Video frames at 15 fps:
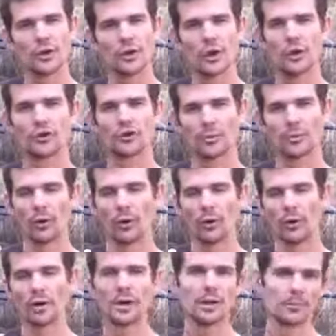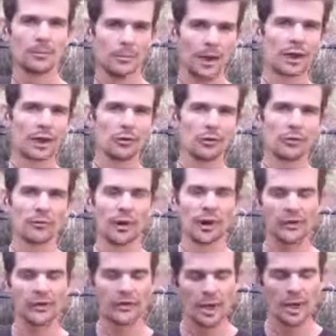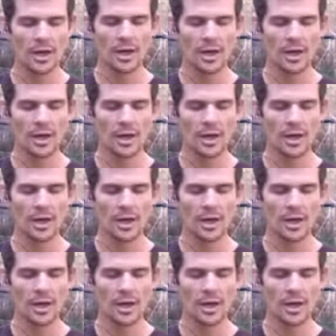no support but in a group of riders.